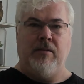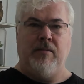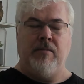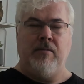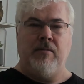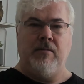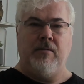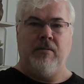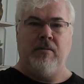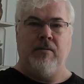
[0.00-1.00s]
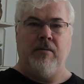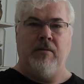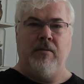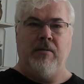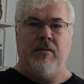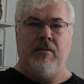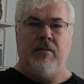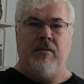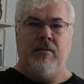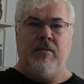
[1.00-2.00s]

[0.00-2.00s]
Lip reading: (no one is talking)